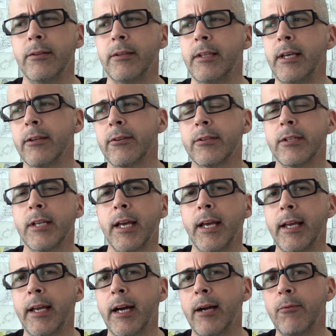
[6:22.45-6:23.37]
The other
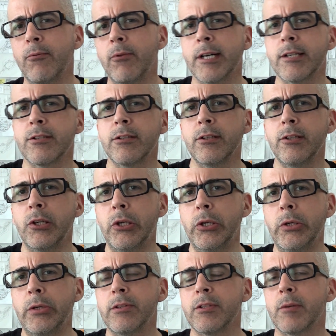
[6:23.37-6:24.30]
day I watched the
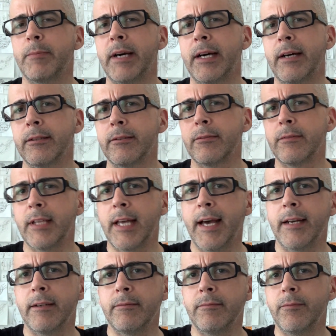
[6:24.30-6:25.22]
news about
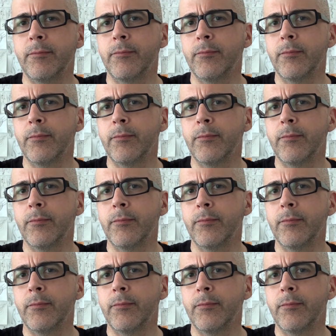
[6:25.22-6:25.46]
that